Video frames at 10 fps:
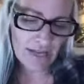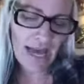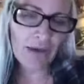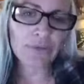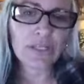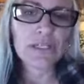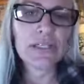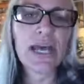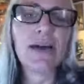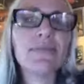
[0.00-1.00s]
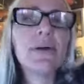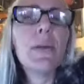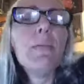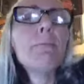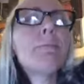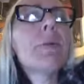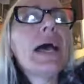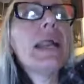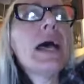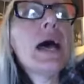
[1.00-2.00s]
out there stuff.
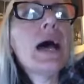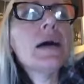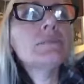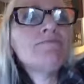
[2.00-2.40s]
But I